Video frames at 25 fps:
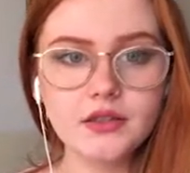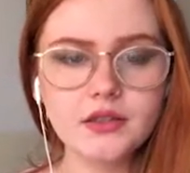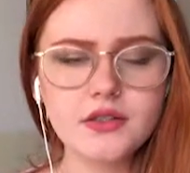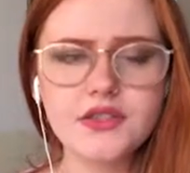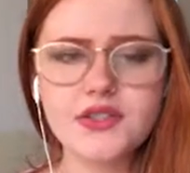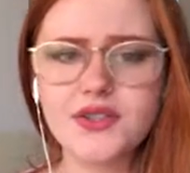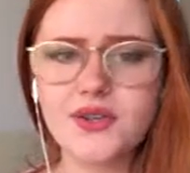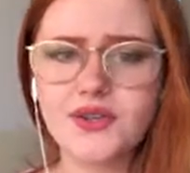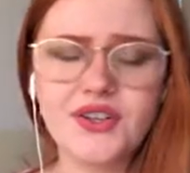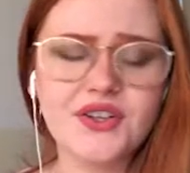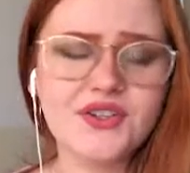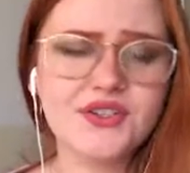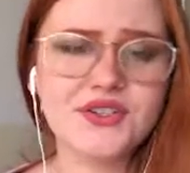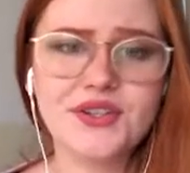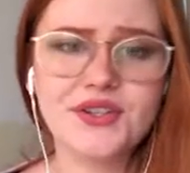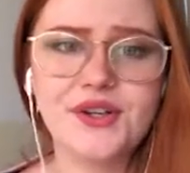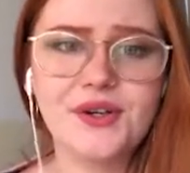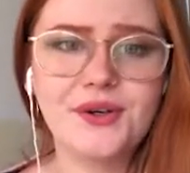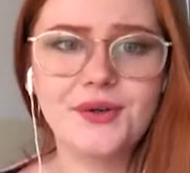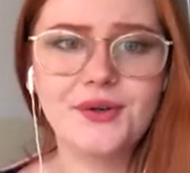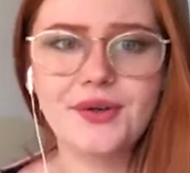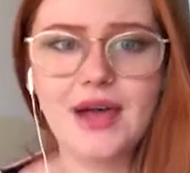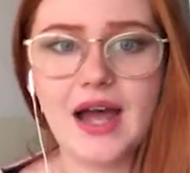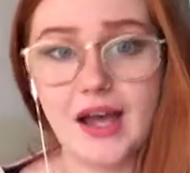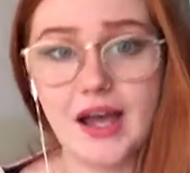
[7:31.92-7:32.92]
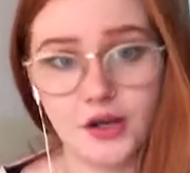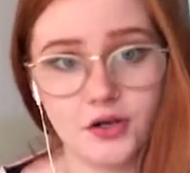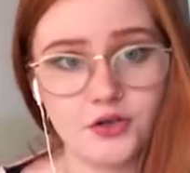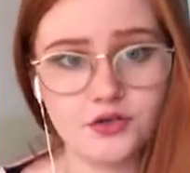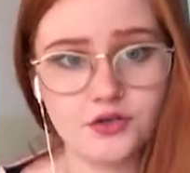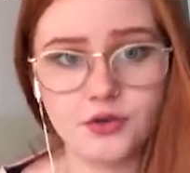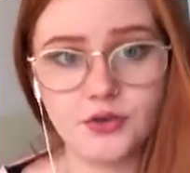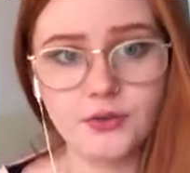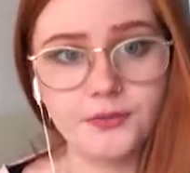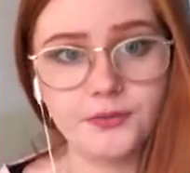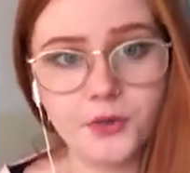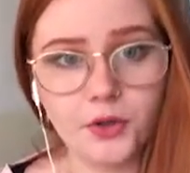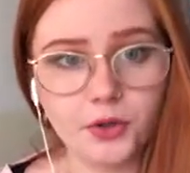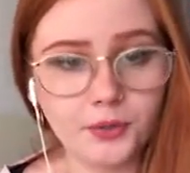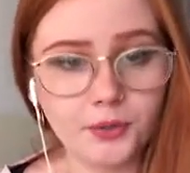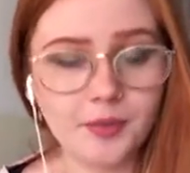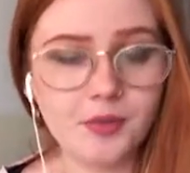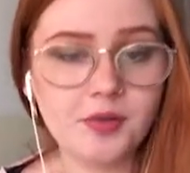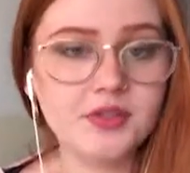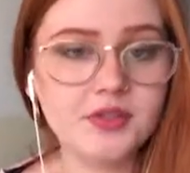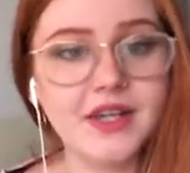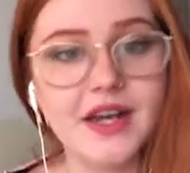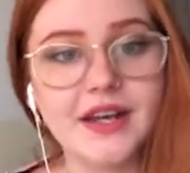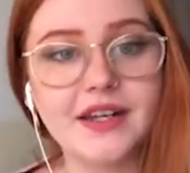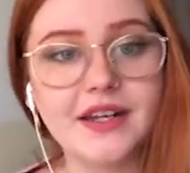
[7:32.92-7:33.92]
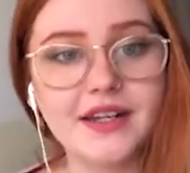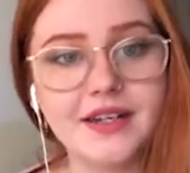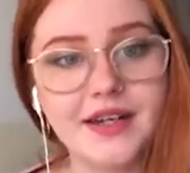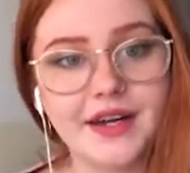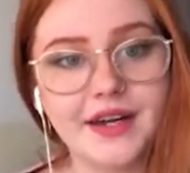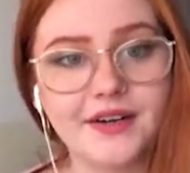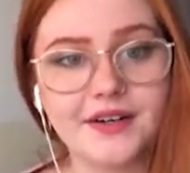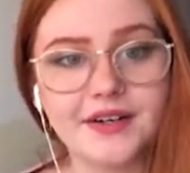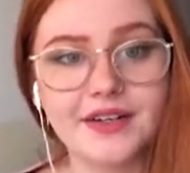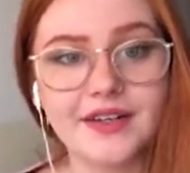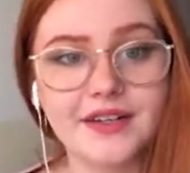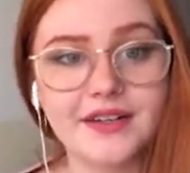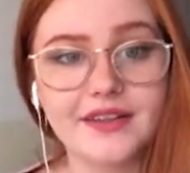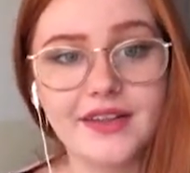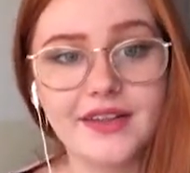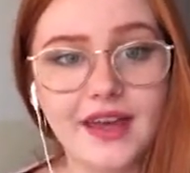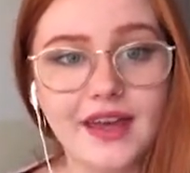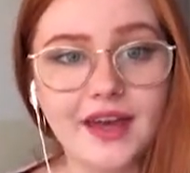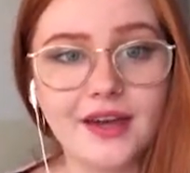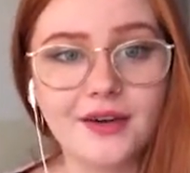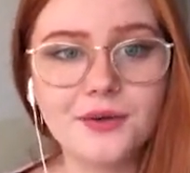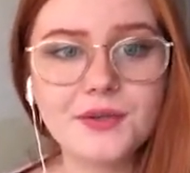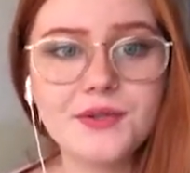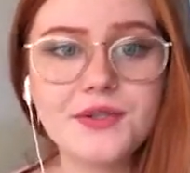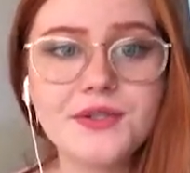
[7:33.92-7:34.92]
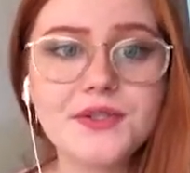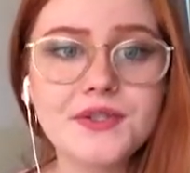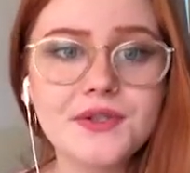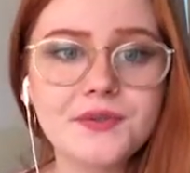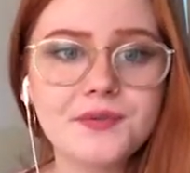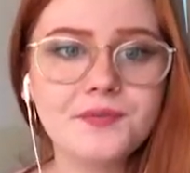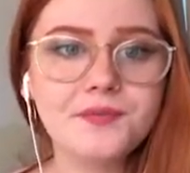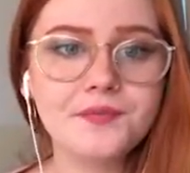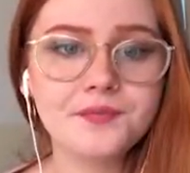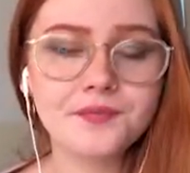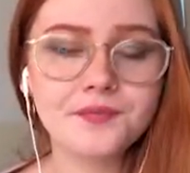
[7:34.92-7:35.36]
so there's no actual formal dining area in the house.